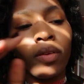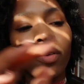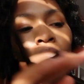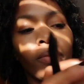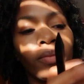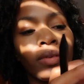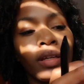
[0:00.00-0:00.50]

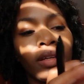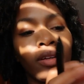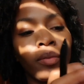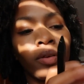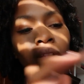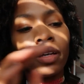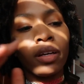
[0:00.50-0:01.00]
Oh, didn't
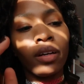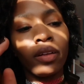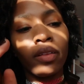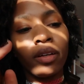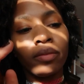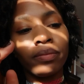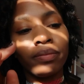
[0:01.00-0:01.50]
double click it on
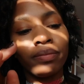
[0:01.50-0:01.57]
that.